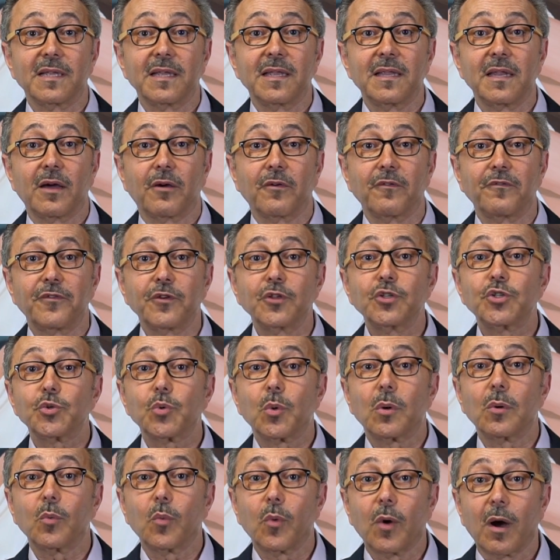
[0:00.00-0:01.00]
in our
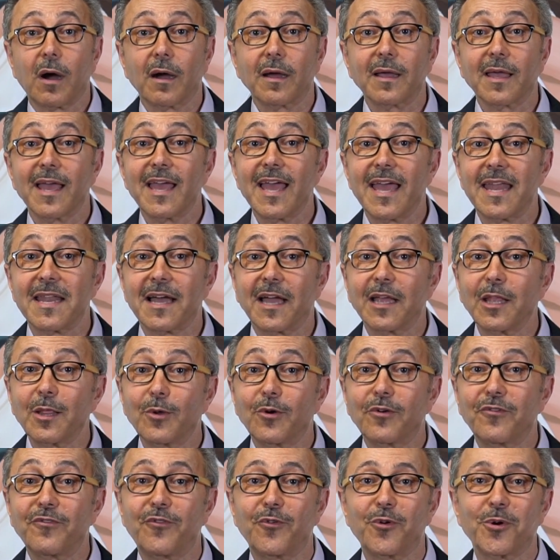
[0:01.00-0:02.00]
virtual walk and I
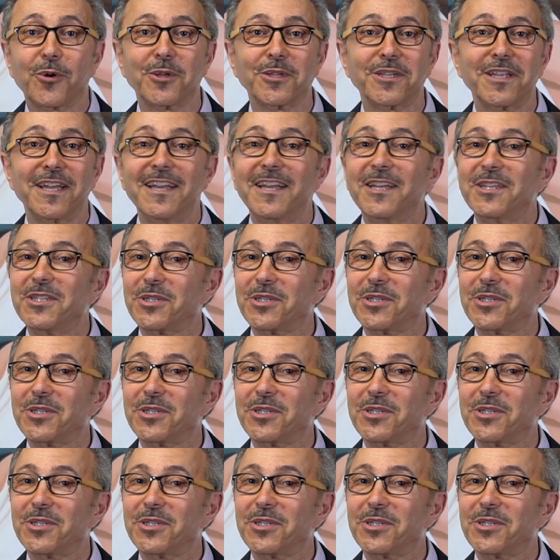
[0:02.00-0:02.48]
look forward